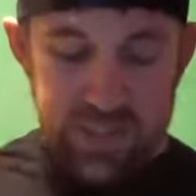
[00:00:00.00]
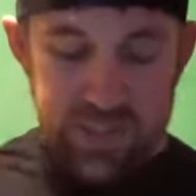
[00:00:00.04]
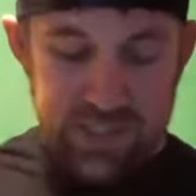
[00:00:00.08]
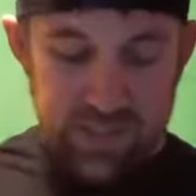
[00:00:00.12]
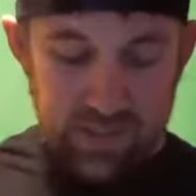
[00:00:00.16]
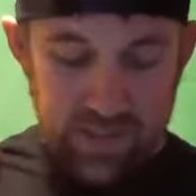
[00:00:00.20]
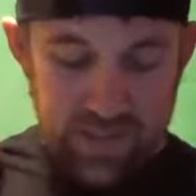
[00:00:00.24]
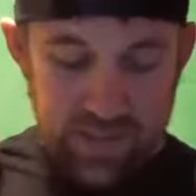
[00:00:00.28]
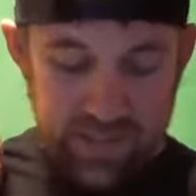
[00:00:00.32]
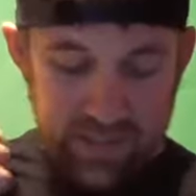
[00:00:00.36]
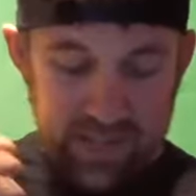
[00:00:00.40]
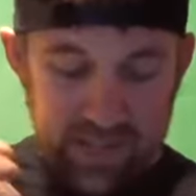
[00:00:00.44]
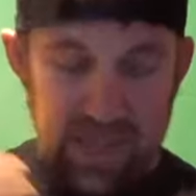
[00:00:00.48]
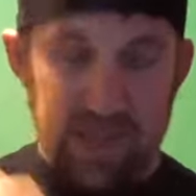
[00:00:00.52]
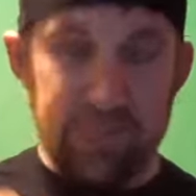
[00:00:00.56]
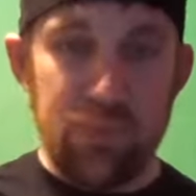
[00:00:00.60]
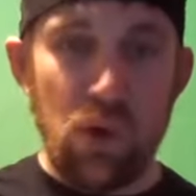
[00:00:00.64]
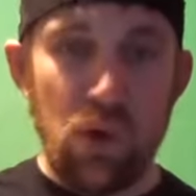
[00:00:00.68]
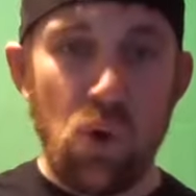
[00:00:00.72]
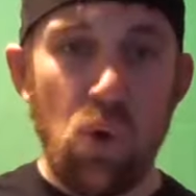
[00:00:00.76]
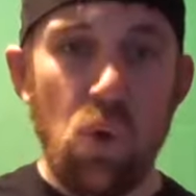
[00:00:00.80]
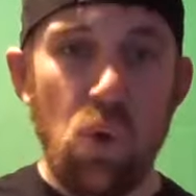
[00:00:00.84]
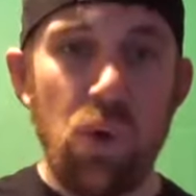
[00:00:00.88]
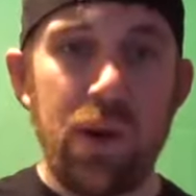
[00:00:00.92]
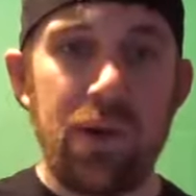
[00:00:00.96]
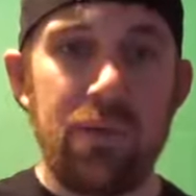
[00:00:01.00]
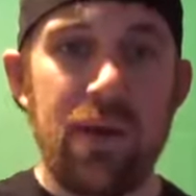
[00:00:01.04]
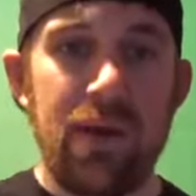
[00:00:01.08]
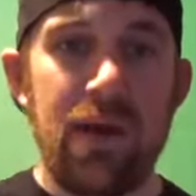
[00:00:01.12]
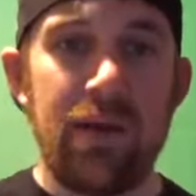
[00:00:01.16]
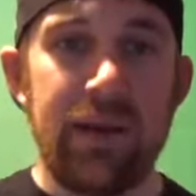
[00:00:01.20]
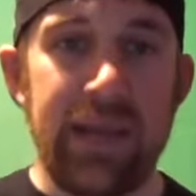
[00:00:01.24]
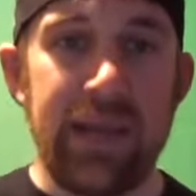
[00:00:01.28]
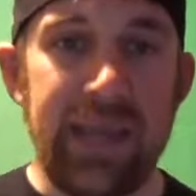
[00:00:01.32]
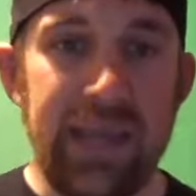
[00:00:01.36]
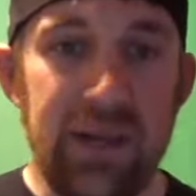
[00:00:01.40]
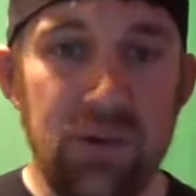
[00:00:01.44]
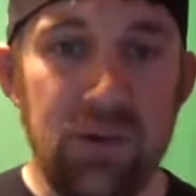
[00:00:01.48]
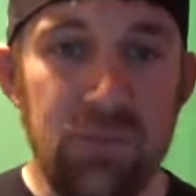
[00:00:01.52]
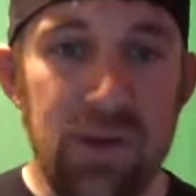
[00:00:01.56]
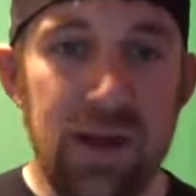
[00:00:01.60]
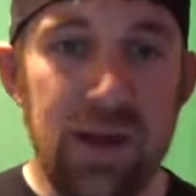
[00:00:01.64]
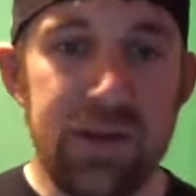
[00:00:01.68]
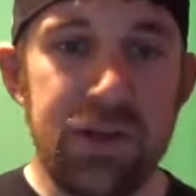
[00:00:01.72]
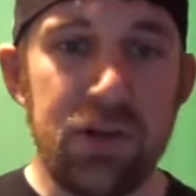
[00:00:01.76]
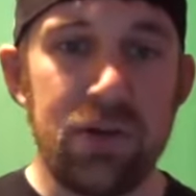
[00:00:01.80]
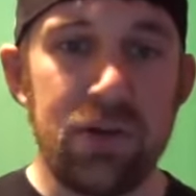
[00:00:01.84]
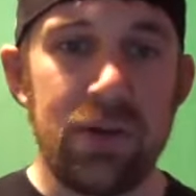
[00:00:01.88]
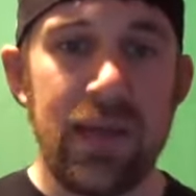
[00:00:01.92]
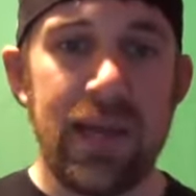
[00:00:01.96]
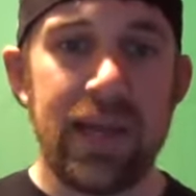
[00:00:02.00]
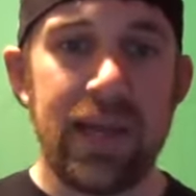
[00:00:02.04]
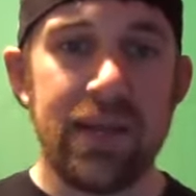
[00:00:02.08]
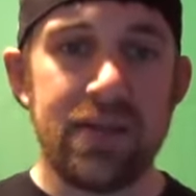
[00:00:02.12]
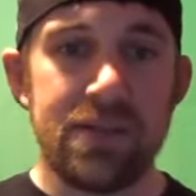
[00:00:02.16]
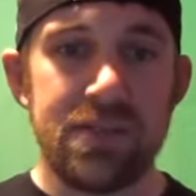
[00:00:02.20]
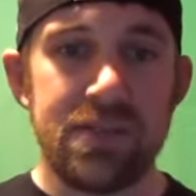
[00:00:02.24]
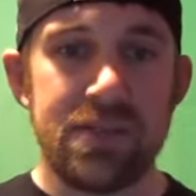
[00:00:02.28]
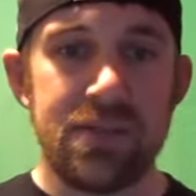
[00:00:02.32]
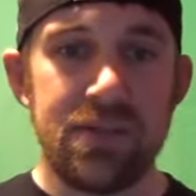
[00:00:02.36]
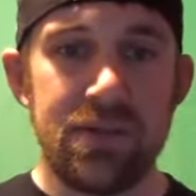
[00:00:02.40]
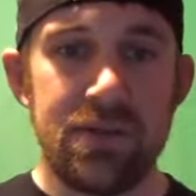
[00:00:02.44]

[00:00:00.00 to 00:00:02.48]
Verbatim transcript: that, like, came the whole way around and around your legs?